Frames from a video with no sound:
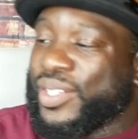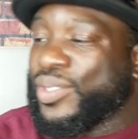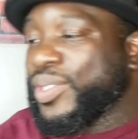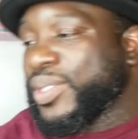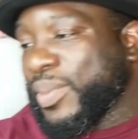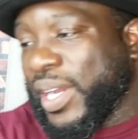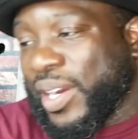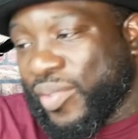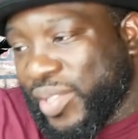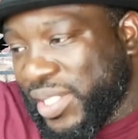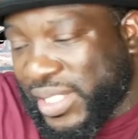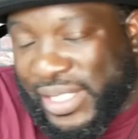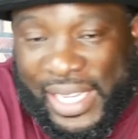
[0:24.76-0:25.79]
who is my
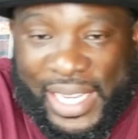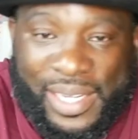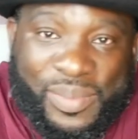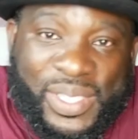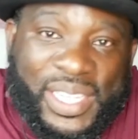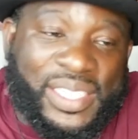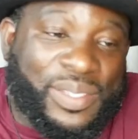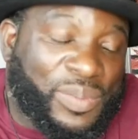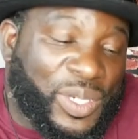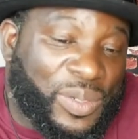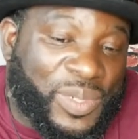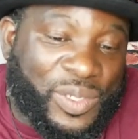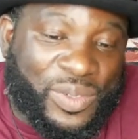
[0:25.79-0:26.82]
Arisha guiding me at the
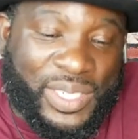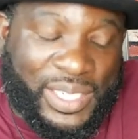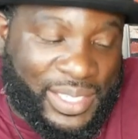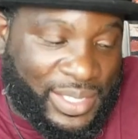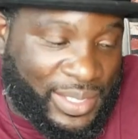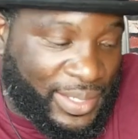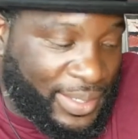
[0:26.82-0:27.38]
moment reading.